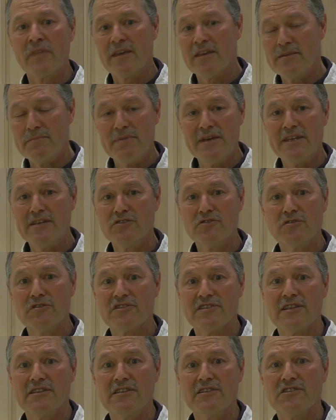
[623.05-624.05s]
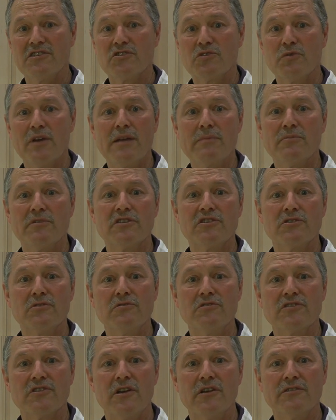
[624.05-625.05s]
He bit into it, said, "This is great, but it's
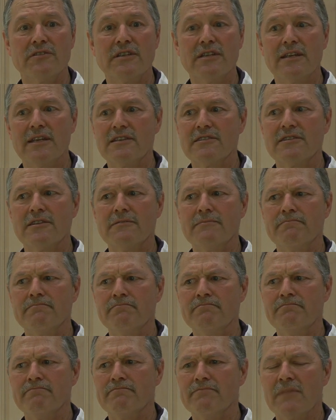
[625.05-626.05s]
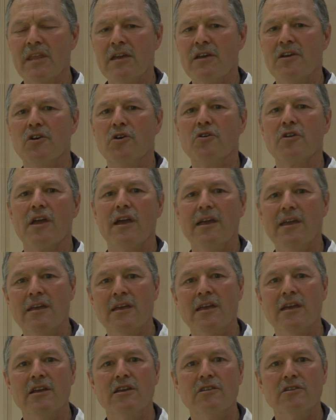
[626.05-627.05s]
too salty." And I said, okay,
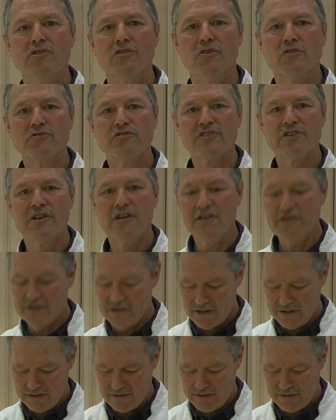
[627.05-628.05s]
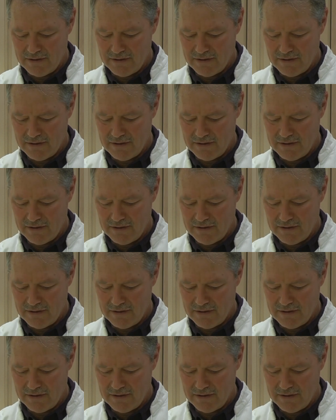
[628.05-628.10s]
no salt?